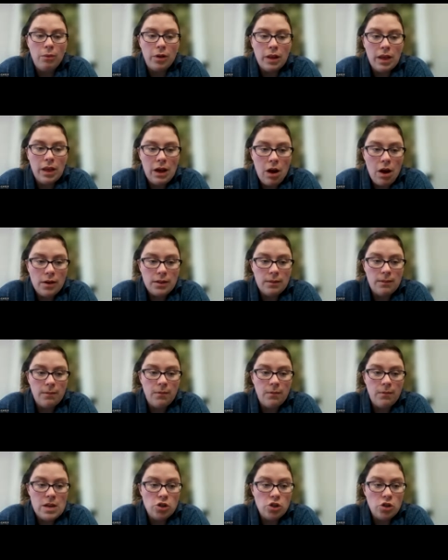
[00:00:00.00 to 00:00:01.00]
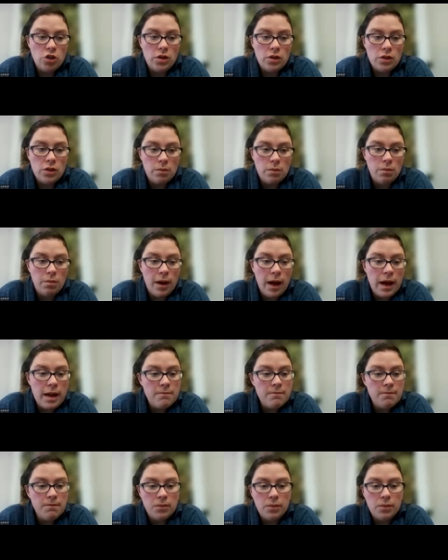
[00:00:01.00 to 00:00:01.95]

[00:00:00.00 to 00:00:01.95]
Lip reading: Really awesome features, but